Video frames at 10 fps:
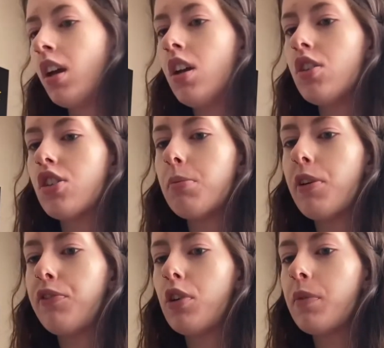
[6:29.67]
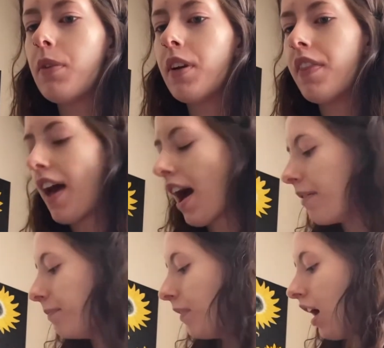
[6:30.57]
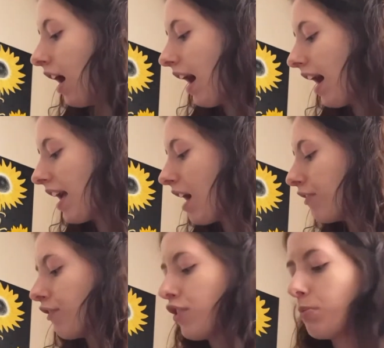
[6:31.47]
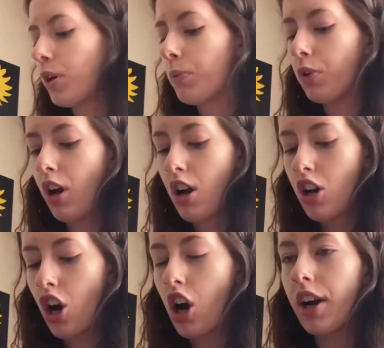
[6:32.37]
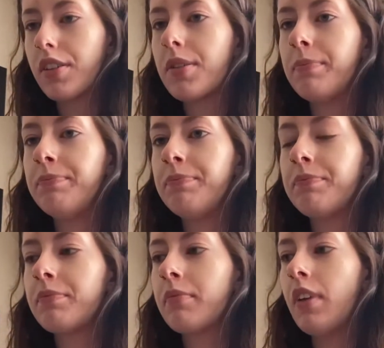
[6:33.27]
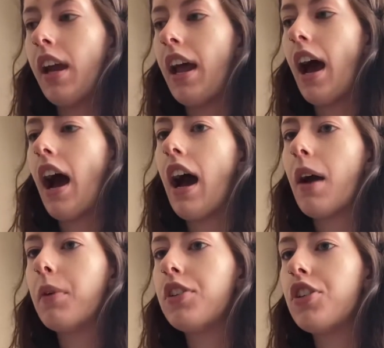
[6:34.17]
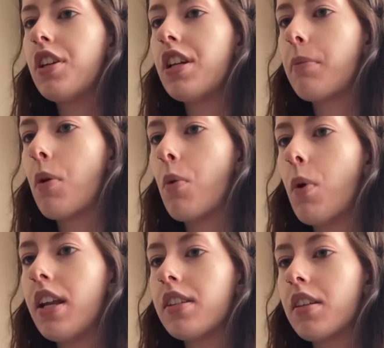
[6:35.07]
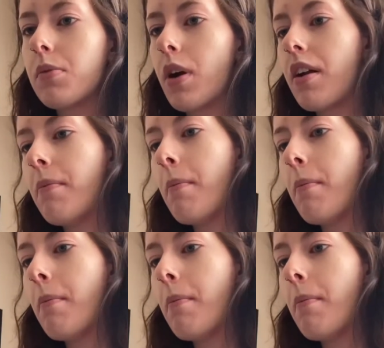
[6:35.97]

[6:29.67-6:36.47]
So before we read that, I have a few more cards. And I want you to tell me, what is this word?